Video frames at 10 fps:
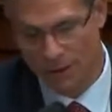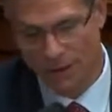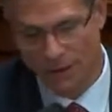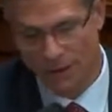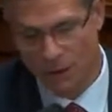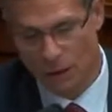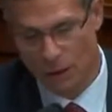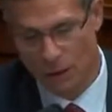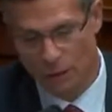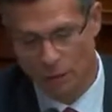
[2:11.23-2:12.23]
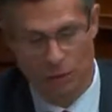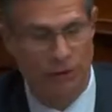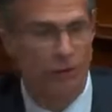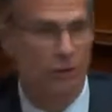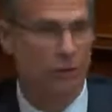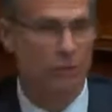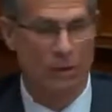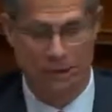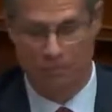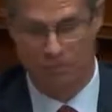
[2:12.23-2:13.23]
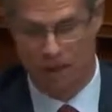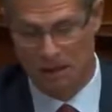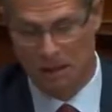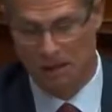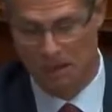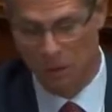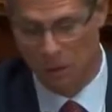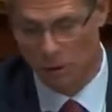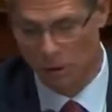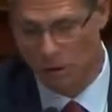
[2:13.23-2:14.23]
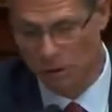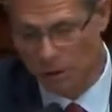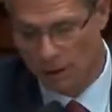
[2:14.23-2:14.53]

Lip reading: letting go of workers who had done nothing wrong.